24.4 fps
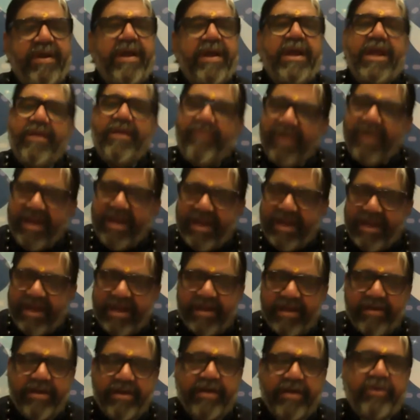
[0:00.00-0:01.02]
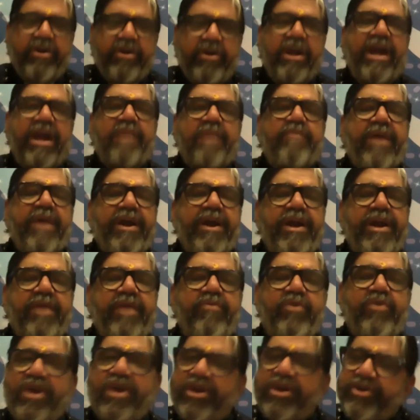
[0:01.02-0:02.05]
If any luck point,
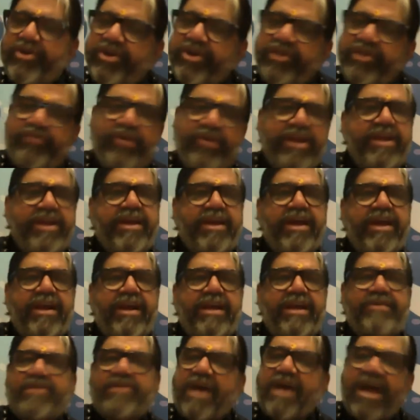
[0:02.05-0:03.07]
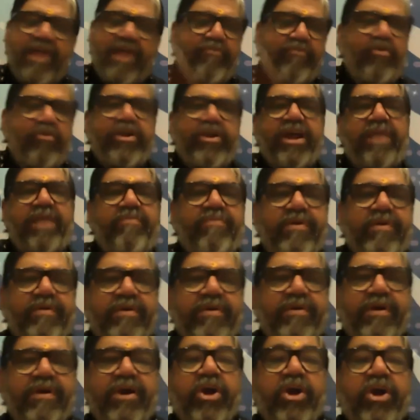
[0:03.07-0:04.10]
she is very careless, I won't help.
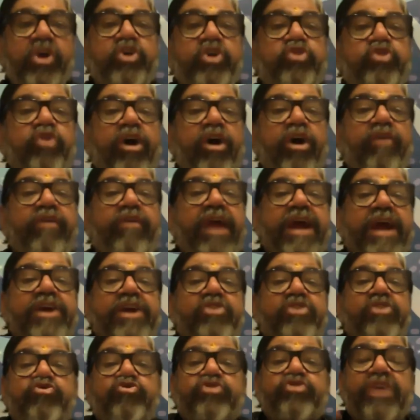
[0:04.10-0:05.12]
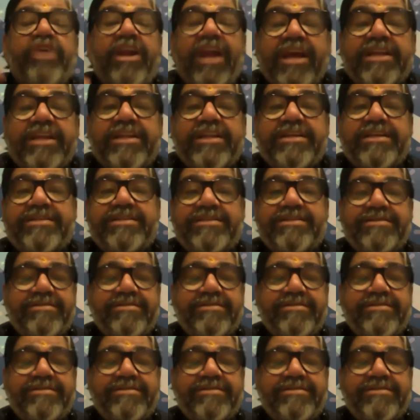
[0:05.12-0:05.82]
You have right to say like this.